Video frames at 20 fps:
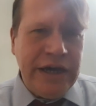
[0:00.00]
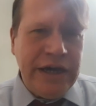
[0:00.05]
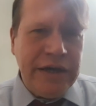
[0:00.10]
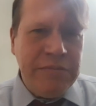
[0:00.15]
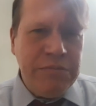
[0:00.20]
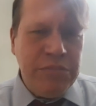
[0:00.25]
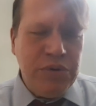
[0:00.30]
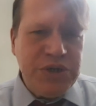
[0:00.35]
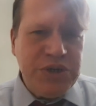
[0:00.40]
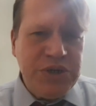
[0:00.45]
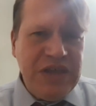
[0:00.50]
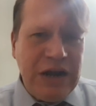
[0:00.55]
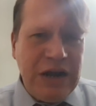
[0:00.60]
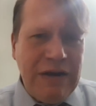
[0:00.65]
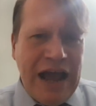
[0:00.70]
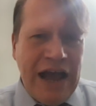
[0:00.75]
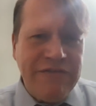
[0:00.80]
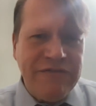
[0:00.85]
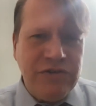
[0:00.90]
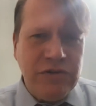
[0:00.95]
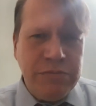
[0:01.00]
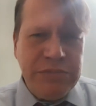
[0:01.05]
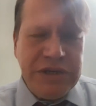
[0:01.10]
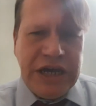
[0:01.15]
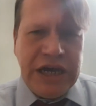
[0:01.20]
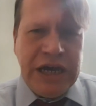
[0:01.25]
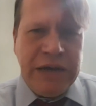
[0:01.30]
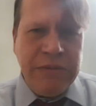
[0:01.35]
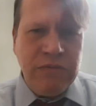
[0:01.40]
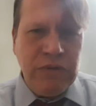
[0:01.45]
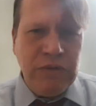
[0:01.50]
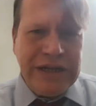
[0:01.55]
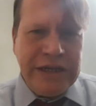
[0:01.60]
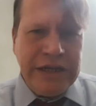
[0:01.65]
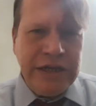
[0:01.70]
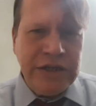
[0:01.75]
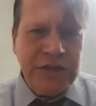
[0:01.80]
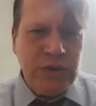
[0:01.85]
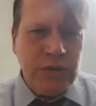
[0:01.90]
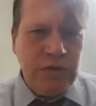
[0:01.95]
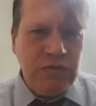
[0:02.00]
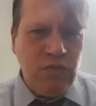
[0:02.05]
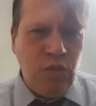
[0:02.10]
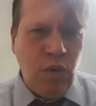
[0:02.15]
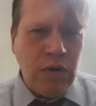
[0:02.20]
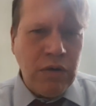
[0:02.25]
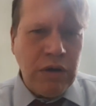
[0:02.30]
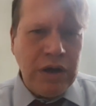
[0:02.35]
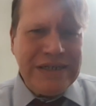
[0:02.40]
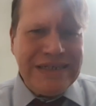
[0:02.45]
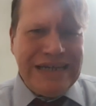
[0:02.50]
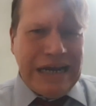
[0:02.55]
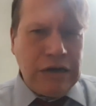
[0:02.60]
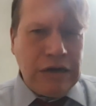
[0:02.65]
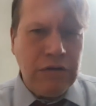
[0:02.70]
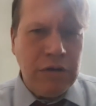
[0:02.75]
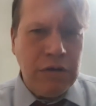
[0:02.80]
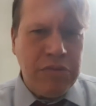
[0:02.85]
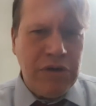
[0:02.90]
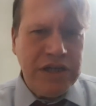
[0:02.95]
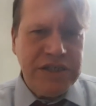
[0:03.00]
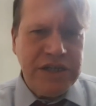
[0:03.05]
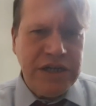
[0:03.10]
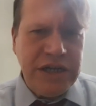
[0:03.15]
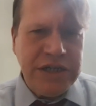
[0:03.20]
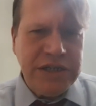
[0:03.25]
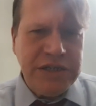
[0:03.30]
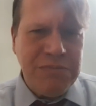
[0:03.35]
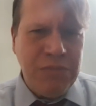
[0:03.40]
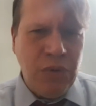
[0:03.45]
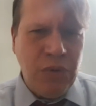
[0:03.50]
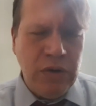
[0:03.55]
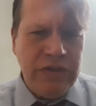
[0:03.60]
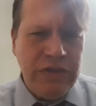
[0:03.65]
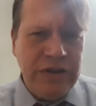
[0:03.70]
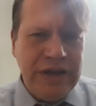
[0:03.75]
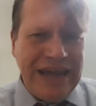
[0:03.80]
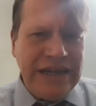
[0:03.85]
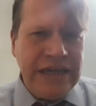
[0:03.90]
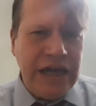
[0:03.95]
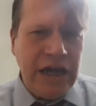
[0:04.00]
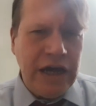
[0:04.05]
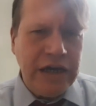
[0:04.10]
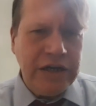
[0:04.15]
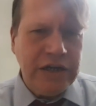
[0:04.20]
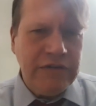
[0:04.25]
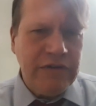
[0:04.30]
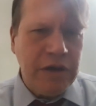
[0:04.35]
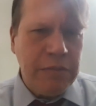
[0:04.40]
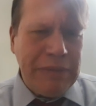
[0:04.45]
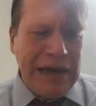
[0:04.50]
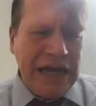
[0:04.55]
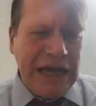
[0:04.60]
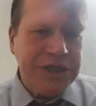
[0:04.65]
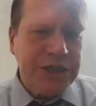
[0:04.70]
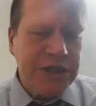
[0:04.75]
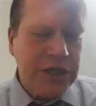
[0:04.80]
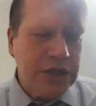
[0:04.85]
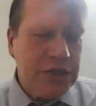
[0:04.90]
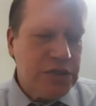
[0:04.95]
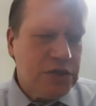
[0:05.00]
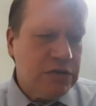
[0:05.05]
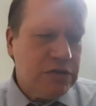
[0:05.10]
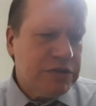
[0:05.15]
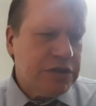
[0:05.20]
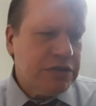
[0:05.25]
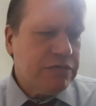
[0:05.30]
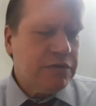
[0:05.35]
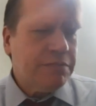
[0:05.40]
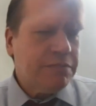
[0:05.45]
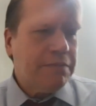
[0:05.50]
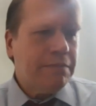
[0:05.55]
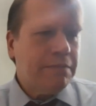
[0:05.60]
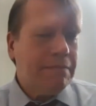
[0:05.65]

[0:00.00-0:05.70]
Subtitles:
and Bush thereafter became really a sort of war on terror president more than any kind of compassionate conservative.